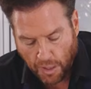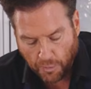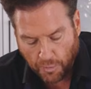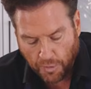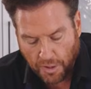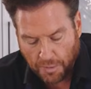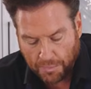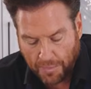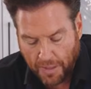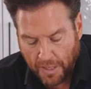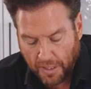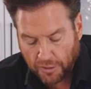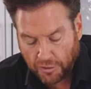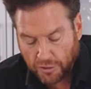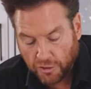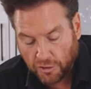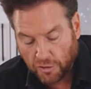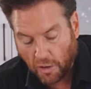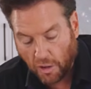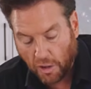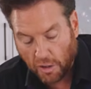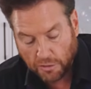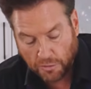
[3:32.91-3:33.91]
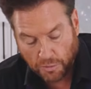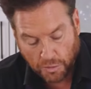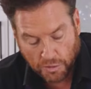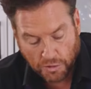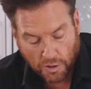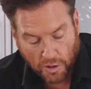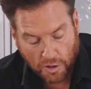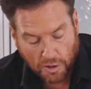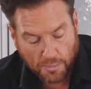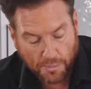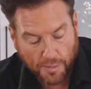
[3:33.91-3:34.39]
And we can make a sauce. We'll
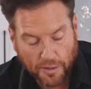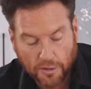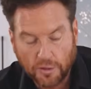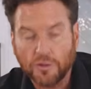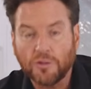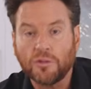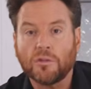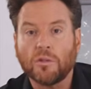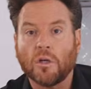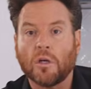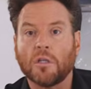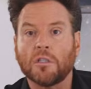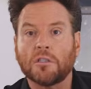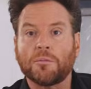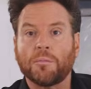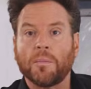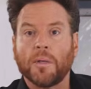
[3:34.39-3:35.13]
talk about the sauce